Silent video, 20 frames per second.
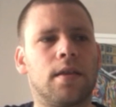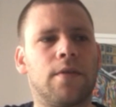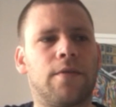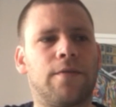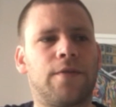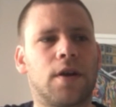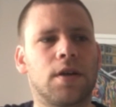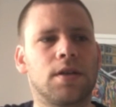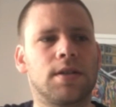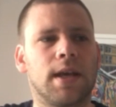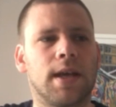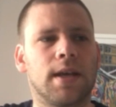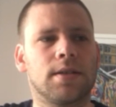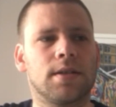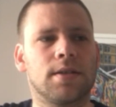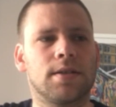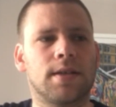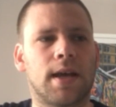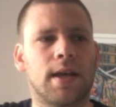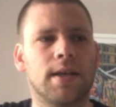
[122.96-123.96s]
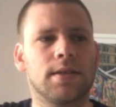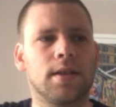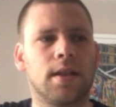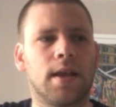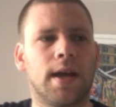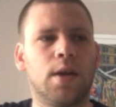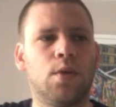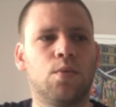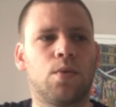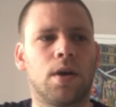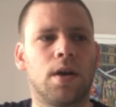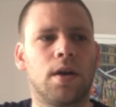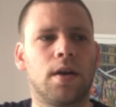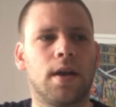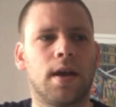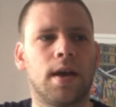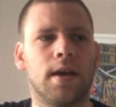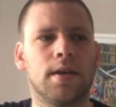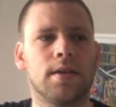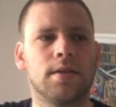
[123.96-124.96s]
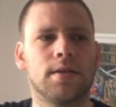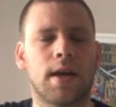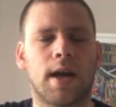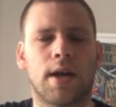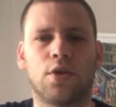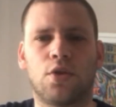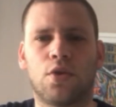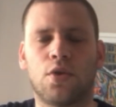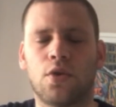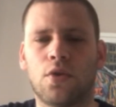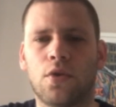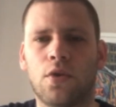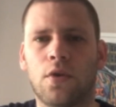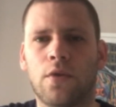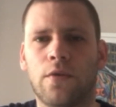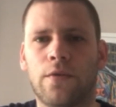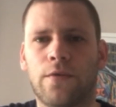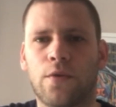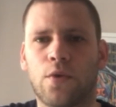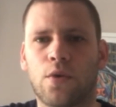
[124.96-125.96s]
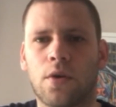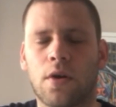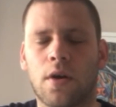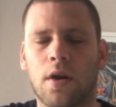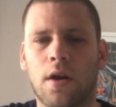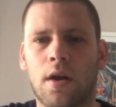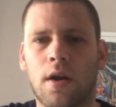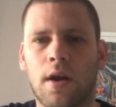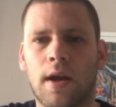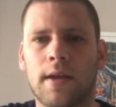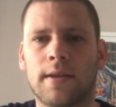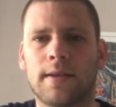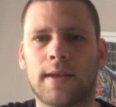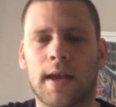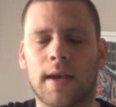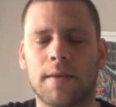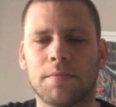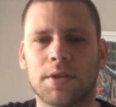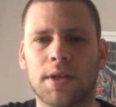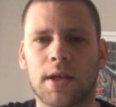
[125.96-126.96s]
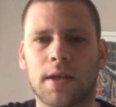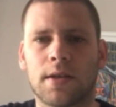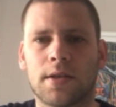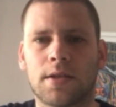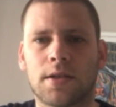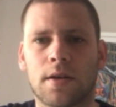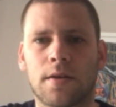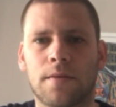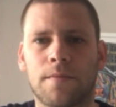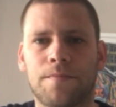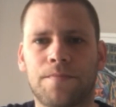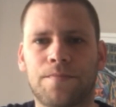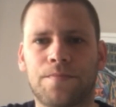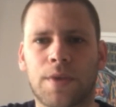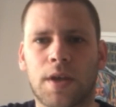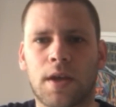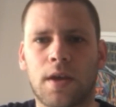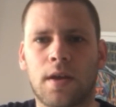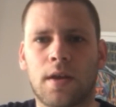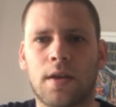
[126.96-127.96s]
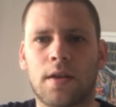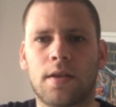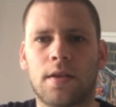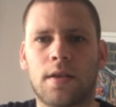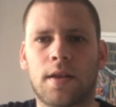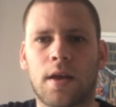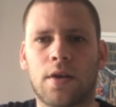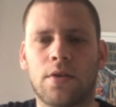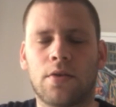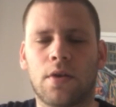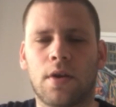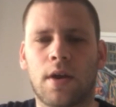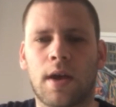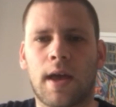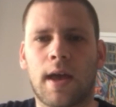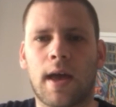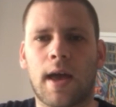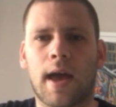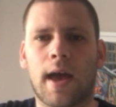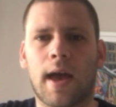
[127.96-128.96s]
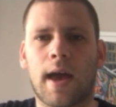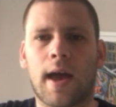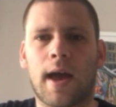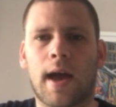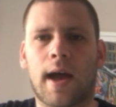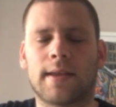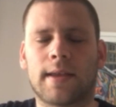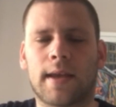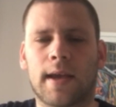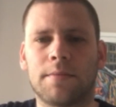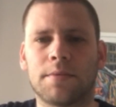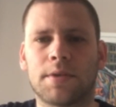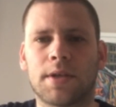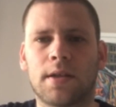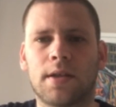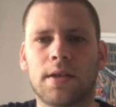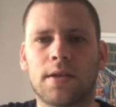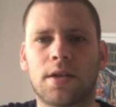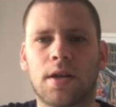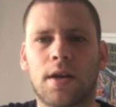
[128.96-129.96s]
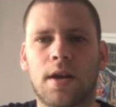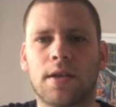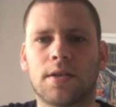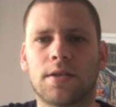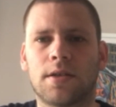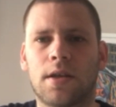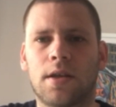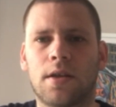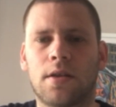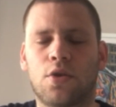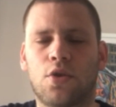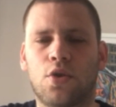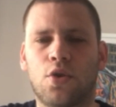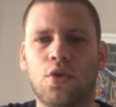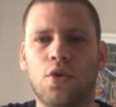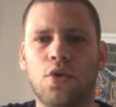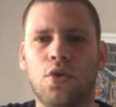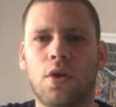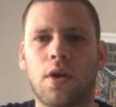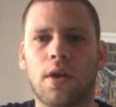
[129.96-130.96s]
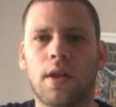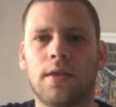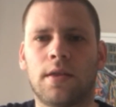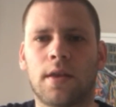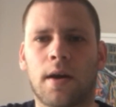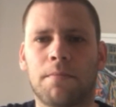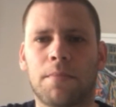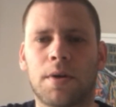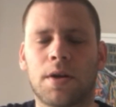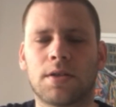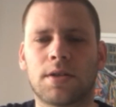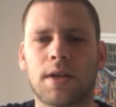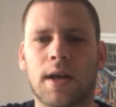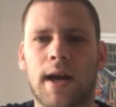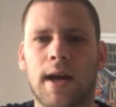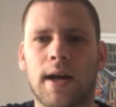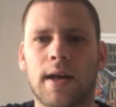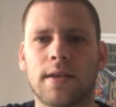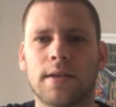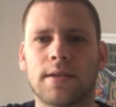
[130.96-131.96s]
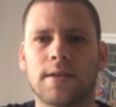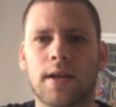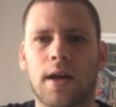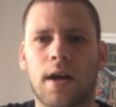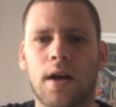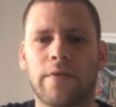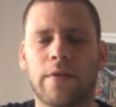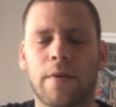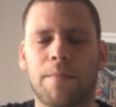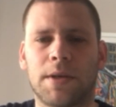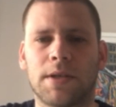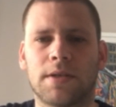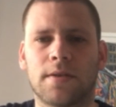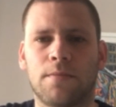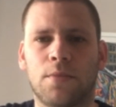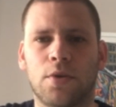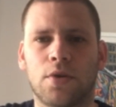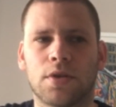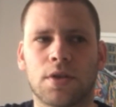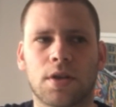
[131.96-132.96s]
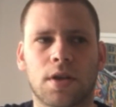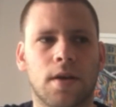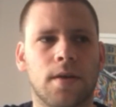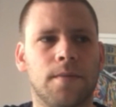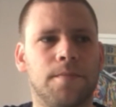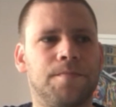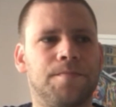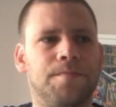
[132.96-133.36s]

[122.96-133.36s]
the first exercise, line 1, is a 2-4 time signature. Now, a time signature is the 2 numbers at the start of a piece of music.